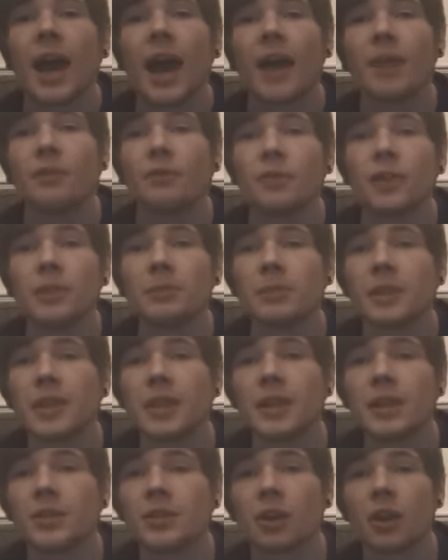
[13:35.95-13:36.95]
and
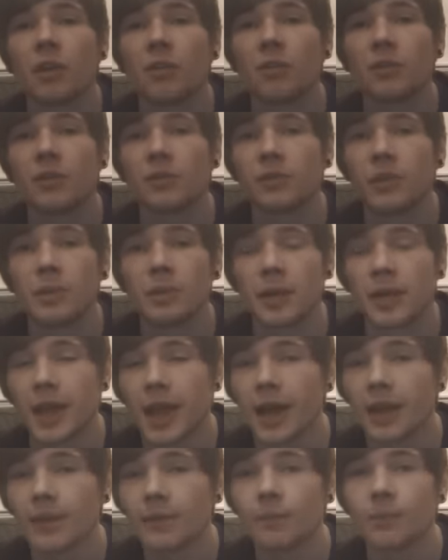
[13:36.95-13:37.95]
Fliptini to go for the flip
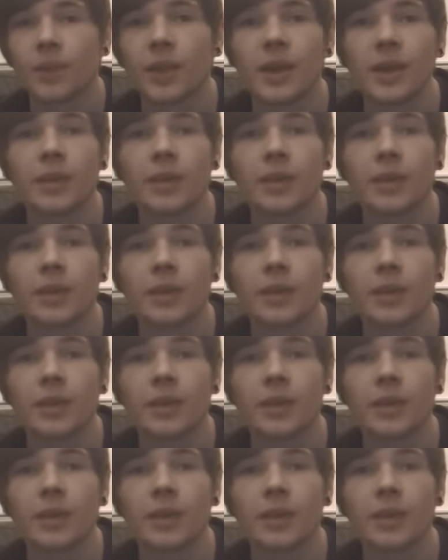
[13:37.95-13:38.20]
again.